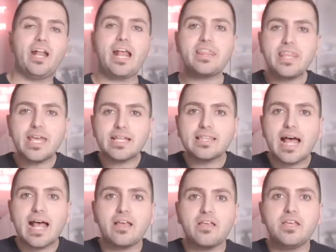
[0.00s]
And I think
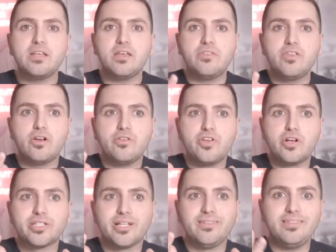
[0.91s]
that
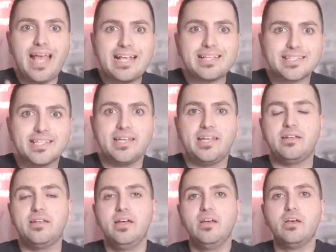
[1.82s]
there's a
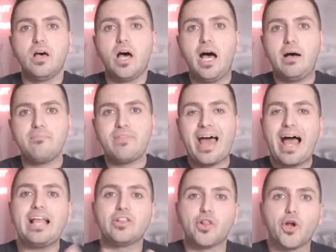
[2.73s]
lesson that
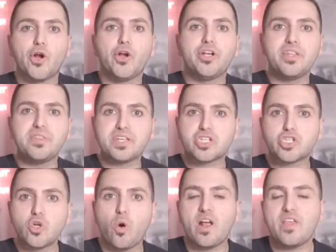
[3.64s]
I learned in the
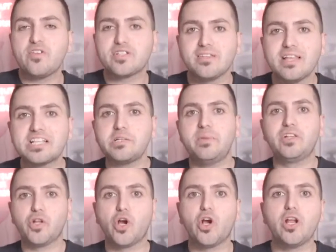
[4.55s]
story. And there's a lesson to
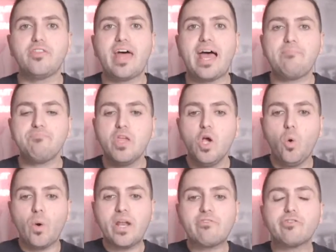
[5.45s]
be learned that
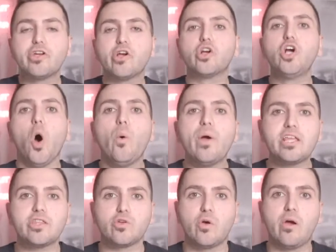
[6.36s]
whatever you're
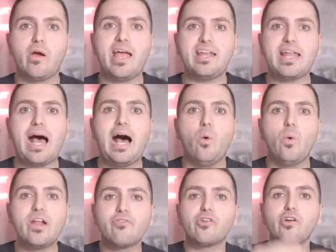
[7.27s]
going through right now,
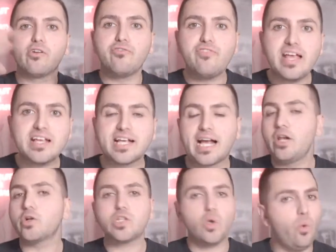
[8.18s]
whatever you're facing, I
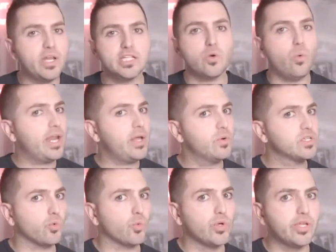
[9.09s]
know 2020
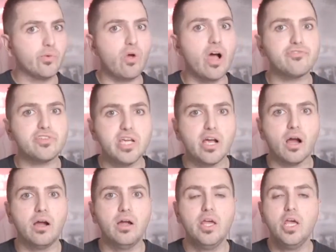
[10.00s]
was a really rough
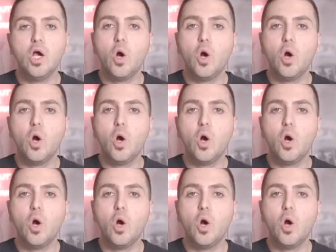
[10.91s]
year.